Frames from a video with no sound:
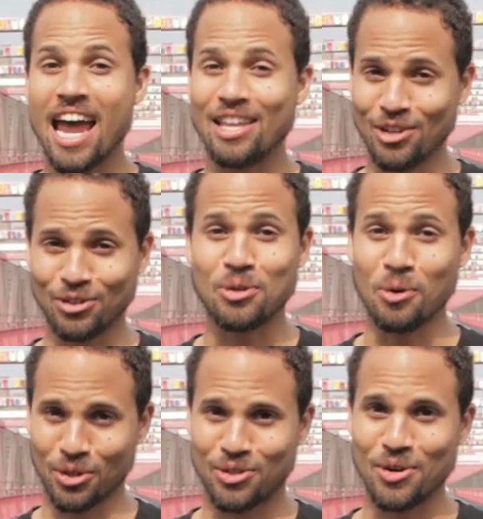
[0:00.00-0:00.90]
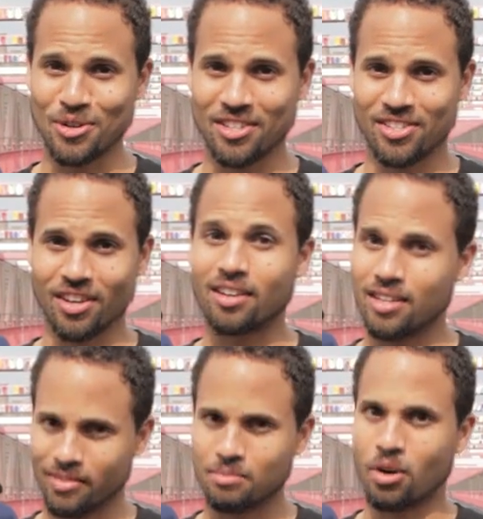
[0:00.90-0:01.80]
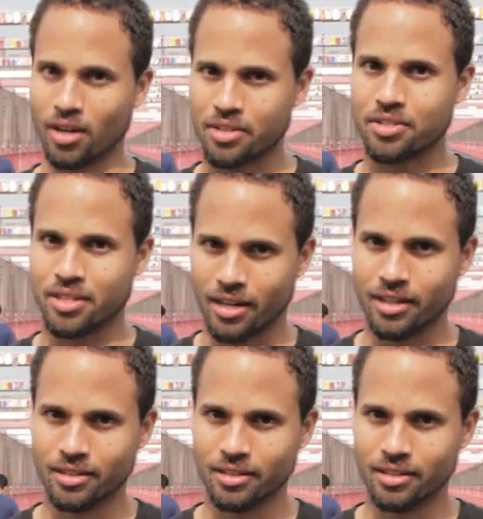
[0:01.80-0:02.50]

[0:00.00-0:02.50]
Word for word: And their tour stories are even more legendary.